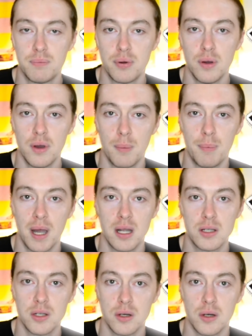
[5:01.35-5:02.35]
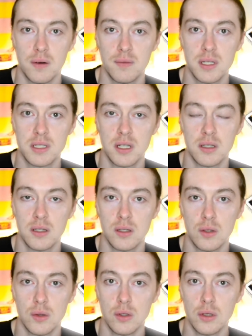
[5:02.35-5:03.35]
put a picture of the sun
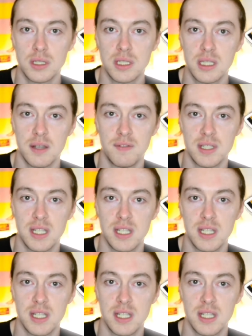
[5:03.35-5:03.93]
looks as if it's